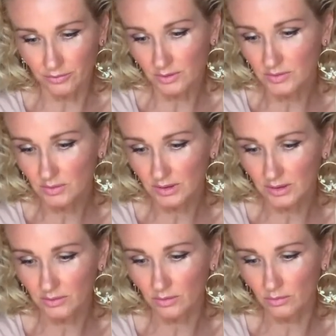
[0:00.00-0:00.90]
and also like,
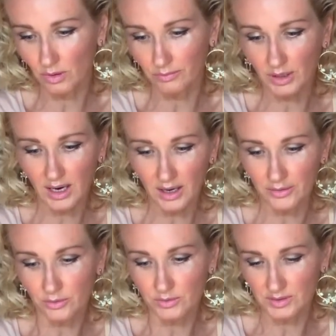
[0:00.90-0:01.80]
you know,
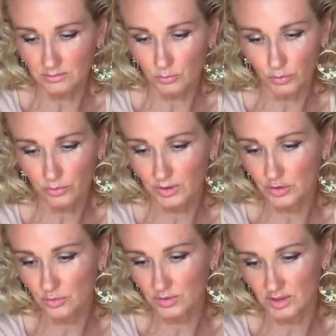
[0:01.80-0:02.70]
avocados and more green
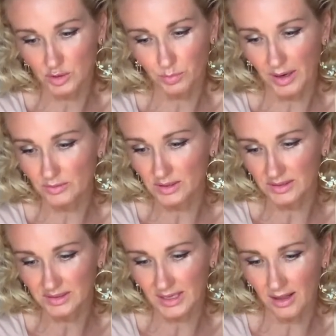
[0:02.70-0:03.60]
juices, sprouts in the
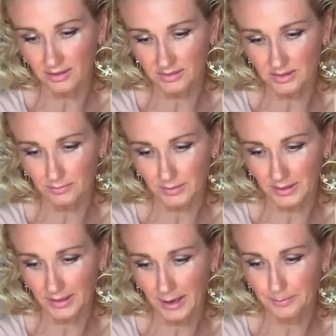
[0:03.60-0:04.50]
cell and stuff like
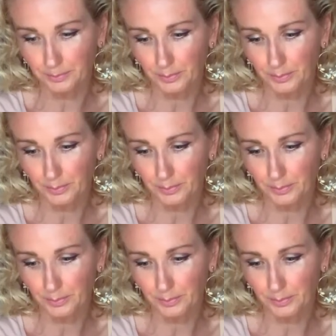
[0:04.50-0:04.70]
that.